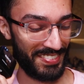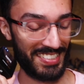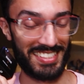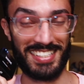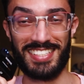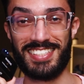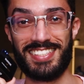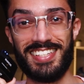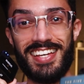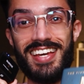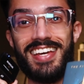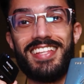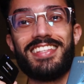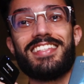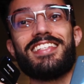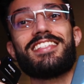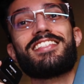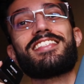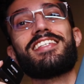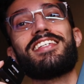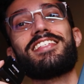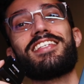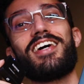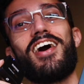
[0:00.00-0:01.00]
This,
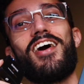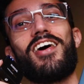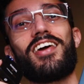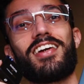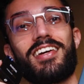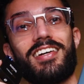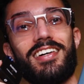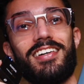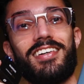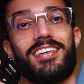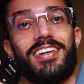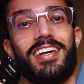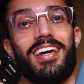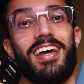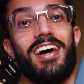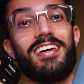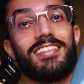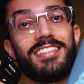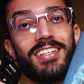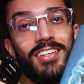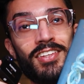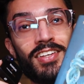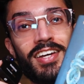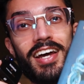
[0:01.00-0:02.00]
this is Arca, okay?
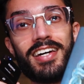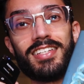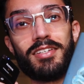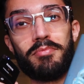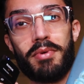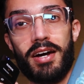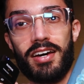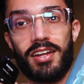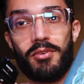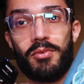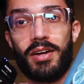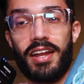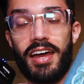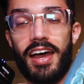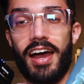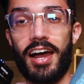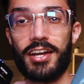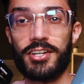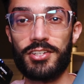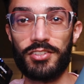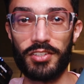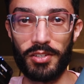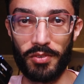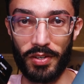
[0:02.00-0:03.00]
I'll tell you guys about it when I
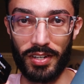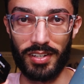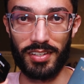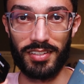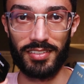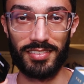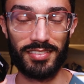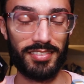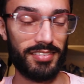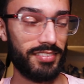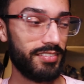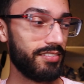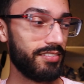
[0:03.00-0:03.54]
actually read it.